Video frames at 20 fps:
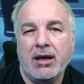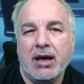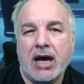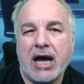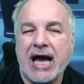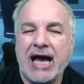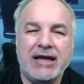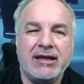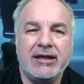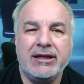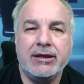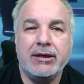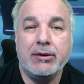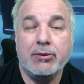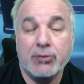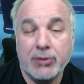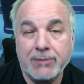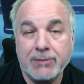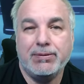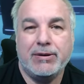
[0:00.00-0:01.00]
highly
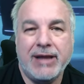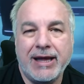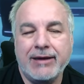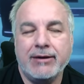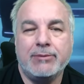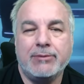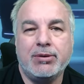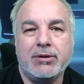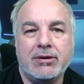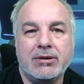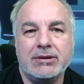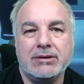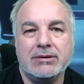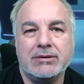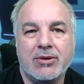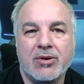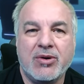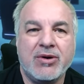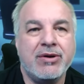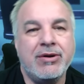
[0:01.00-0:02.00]
replayable
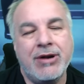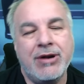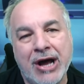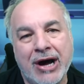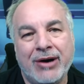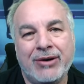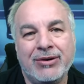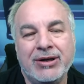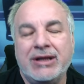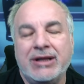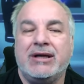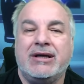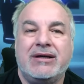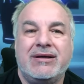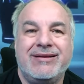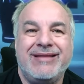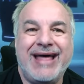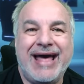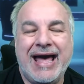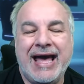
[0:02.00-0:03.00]
or no?
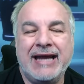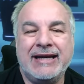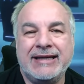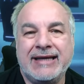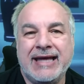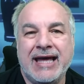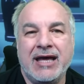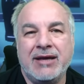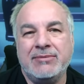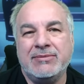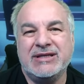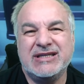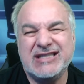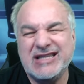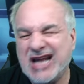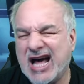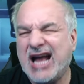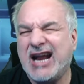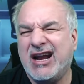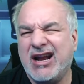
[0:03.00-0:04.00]
the end game is
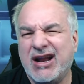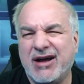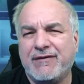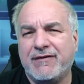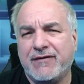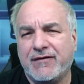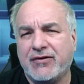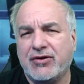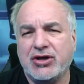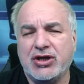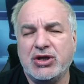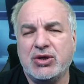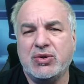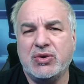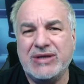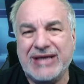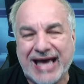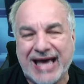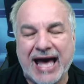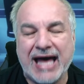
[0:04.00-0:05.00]
not enough for you
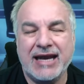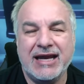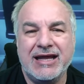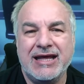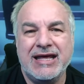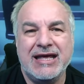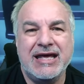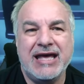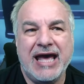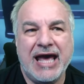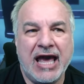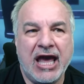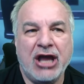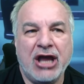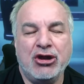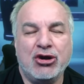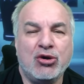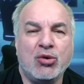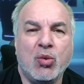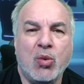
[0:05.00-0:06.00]
yet
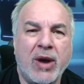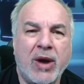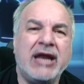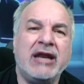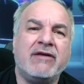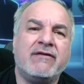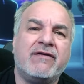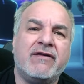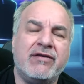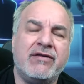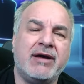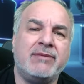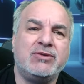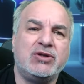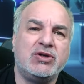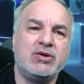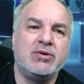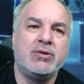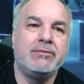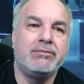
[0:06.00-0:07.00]
and you're waiting for them
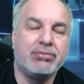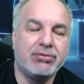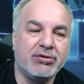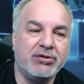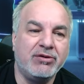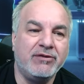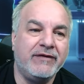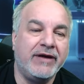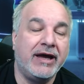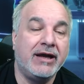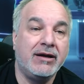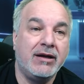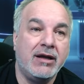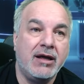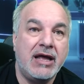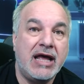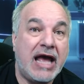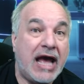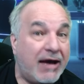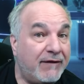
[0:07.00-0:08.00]
to improve it.
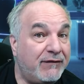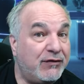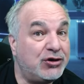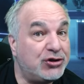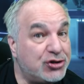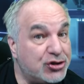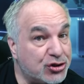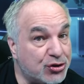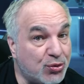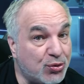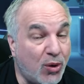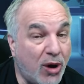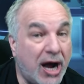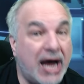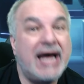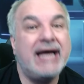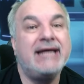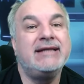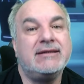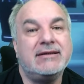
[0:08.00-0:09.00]
Have you
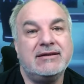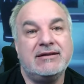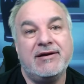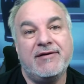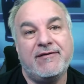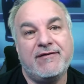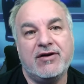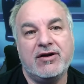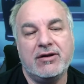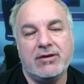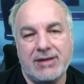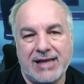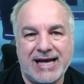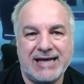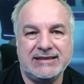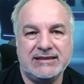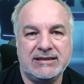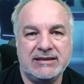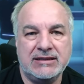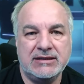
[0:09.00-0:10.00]
tried different
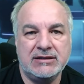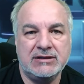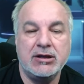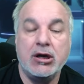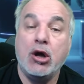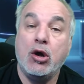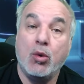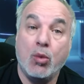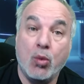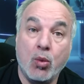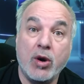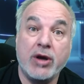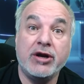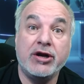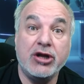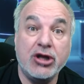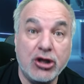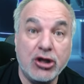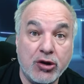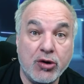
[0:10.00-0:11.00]
classes? What are
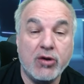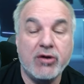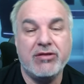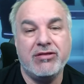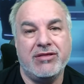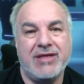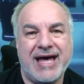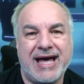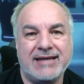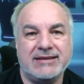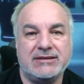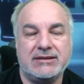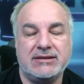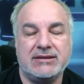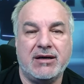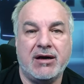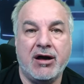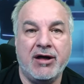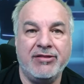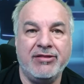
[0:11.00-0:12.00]
your thoughts
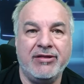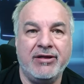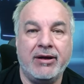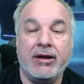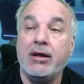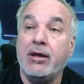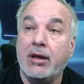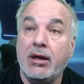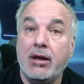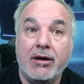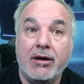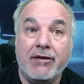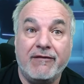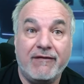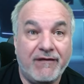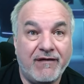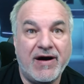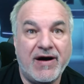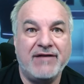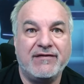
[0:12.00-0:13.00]
on the
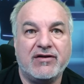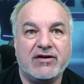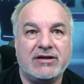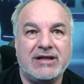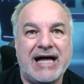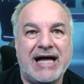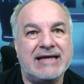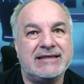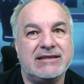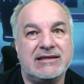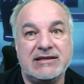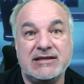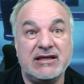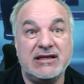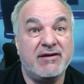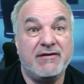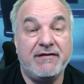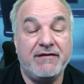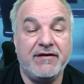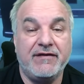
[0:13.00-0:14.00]
five classes
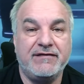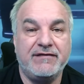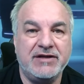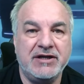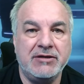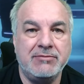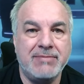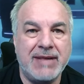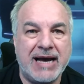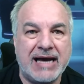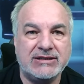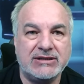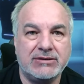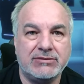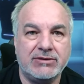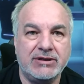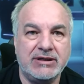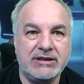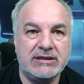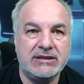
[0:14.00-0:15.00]
and the 15
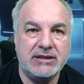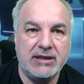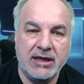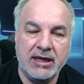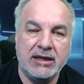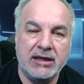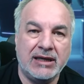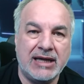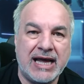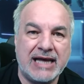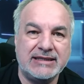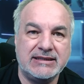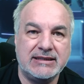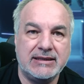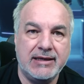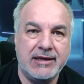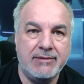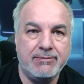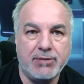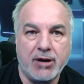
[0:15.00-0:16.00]
masteries in Last
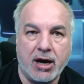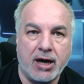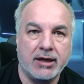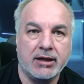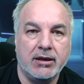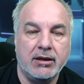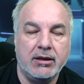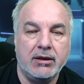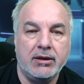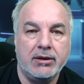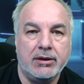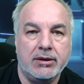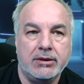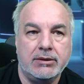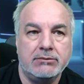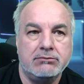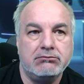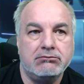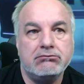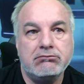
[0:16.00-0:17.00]
Epoch?
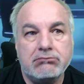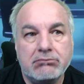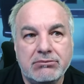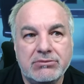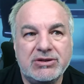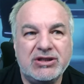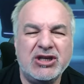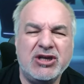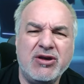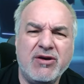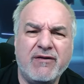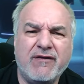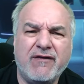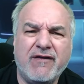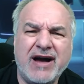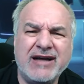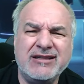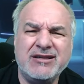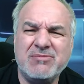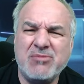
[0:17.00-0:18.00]
Do you
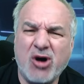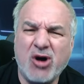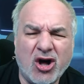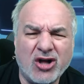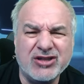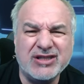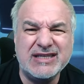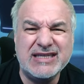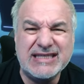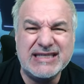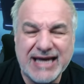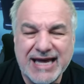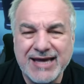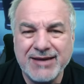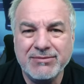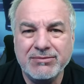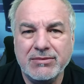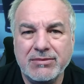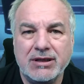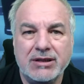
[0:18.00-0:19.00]
find them all the
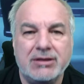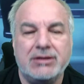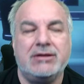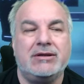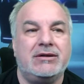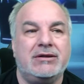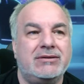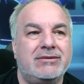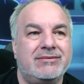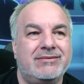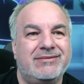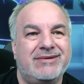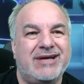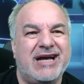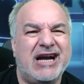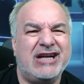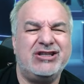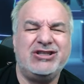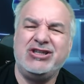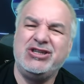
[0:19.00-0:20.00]
same?
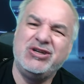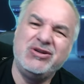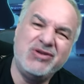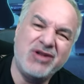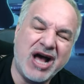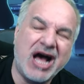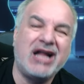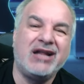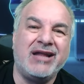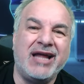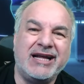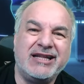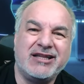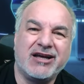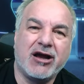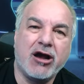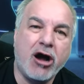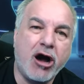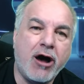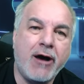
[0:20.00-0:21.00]
Do you not like the
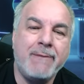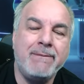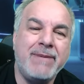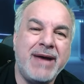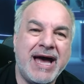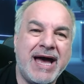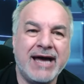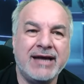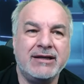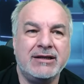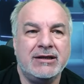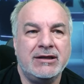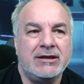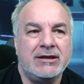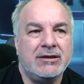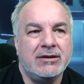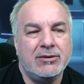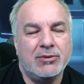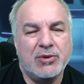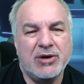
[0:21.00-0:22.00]
combat?
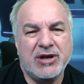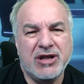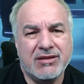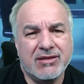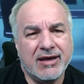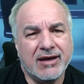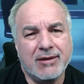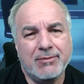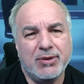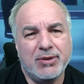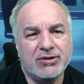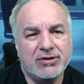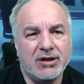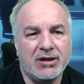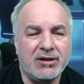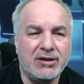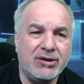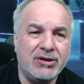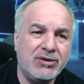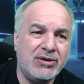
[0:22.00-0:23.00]
What do you think about the
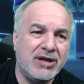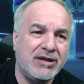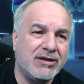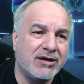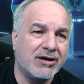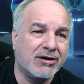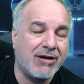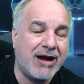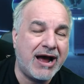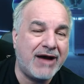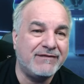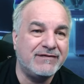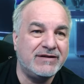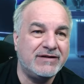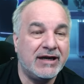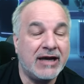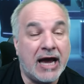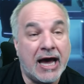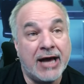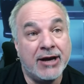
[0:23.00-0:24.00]
loot and the
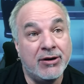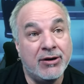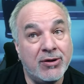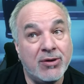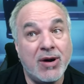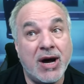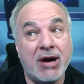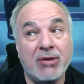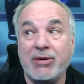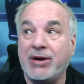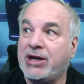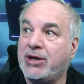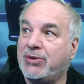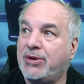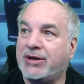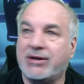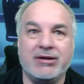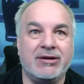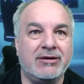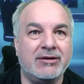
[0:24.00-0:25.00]
crafting? I don't know how
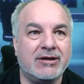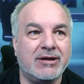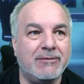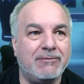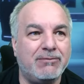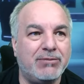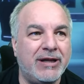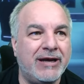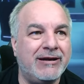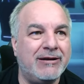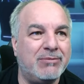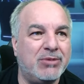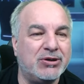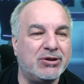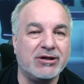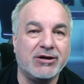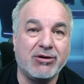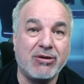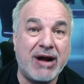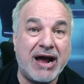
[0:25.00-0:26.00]
anyone can complain
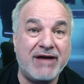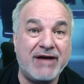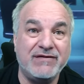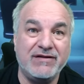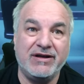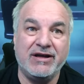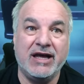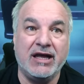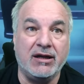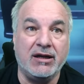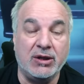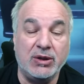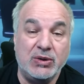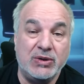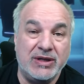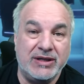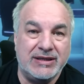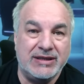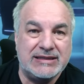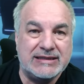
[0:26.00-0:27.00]
about the crafting and
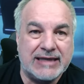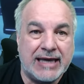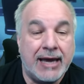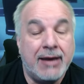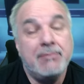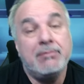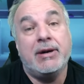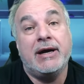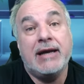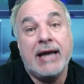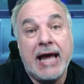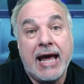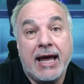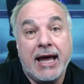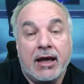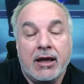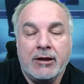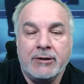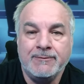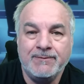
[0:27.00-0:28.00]
loot in this game, but
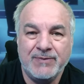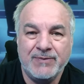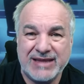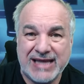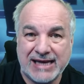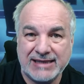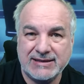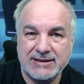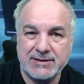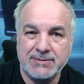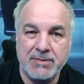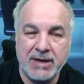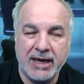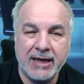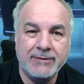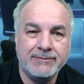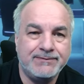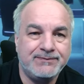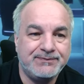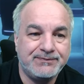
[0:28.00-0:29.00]
hey, that's
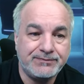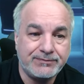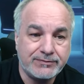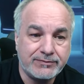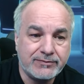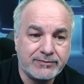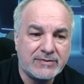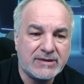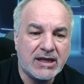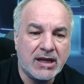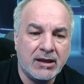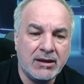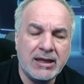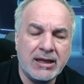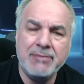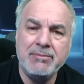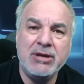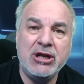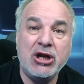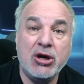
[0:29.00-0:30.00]
me.
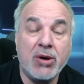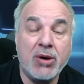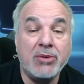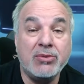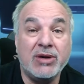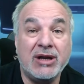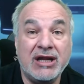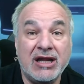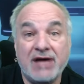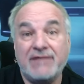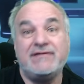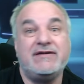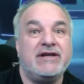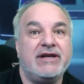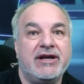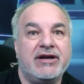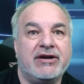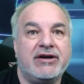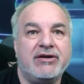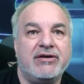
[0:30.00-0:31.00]
Let me know. I would love to
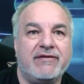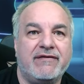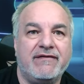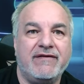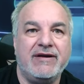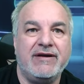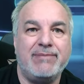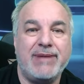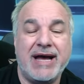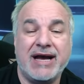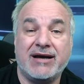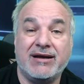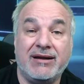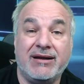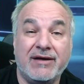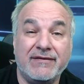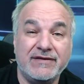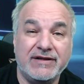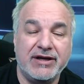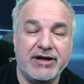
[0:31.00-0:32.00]
hear your feedback. I'd
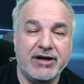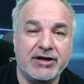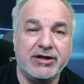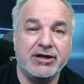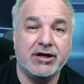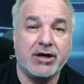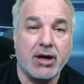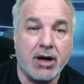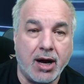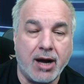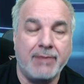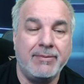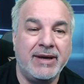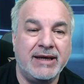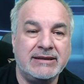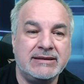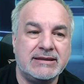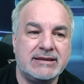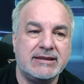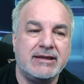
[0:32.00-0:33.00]
love to hear your
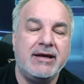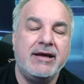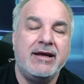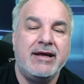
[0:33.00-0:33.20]
comments.